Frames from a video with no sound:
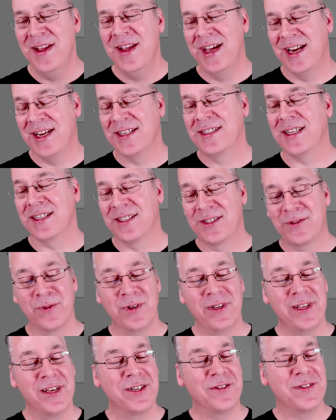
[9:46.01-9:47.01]
And it's
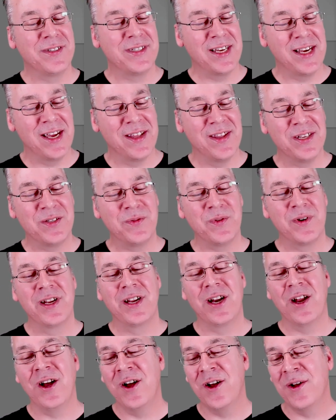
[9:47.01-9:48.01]
really interesting on this one.
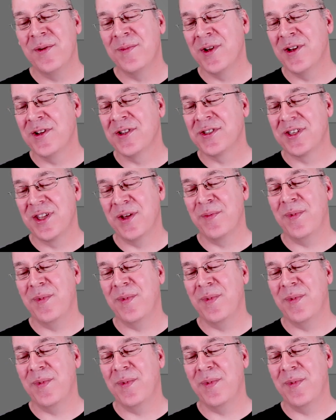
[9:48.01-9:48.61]
It almost,